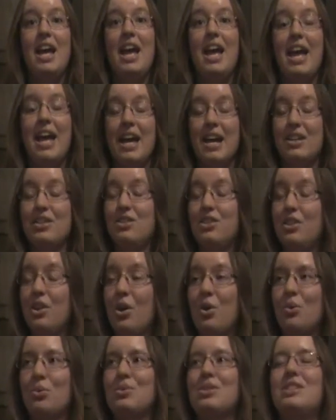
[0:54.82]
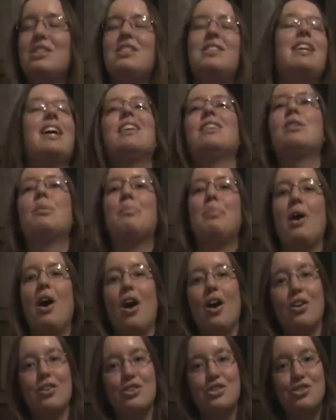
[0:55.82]
and set the
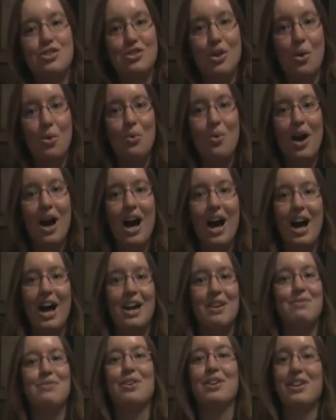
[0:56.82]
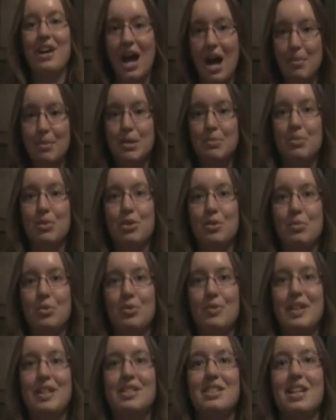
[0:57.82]
bar so high for comic book
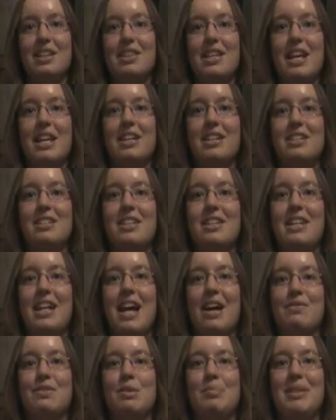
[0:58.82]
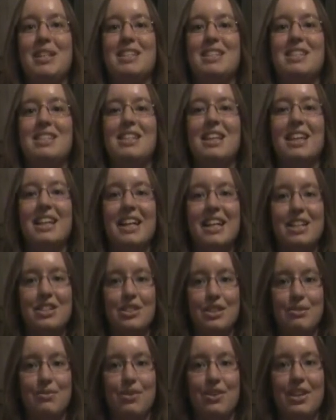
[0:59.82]
movies that they didn't have to be silly and
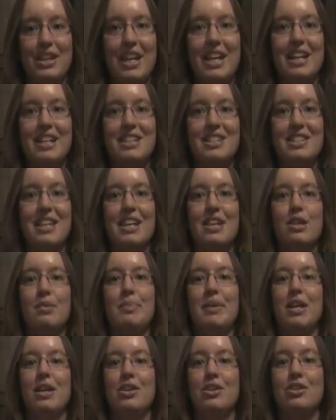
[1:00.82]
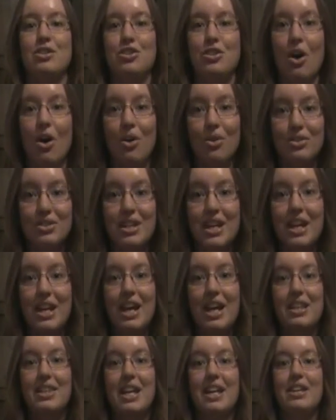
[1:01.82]
just for kids. They could be adult,
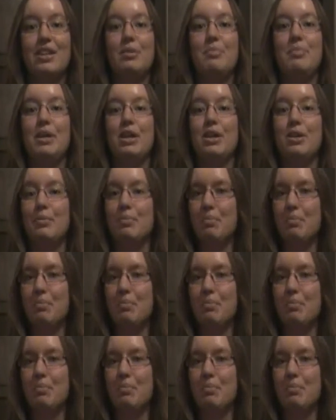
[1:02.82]
they could be